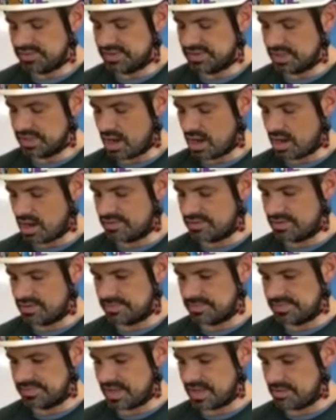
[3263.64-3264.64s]
the
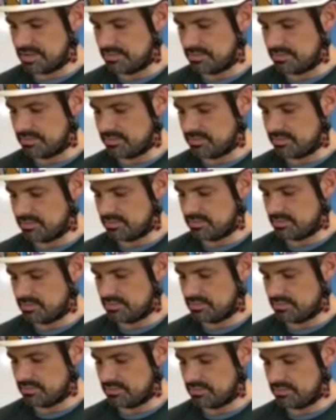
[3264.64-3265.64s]
concepts that
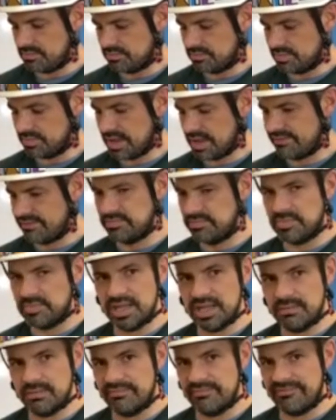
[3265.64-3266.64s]
Kevin
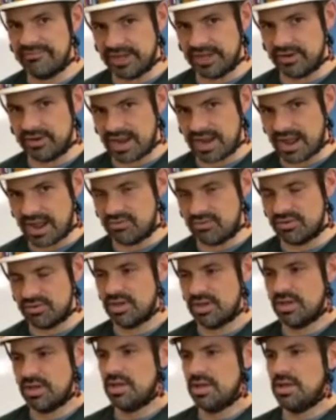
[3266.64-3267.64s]
Bingham figured out
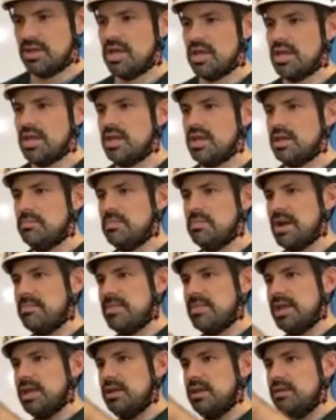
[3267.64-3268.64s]
eh, by
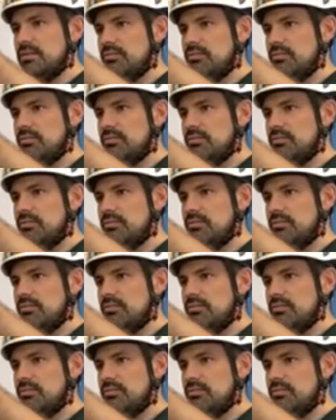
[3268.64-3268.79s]
making the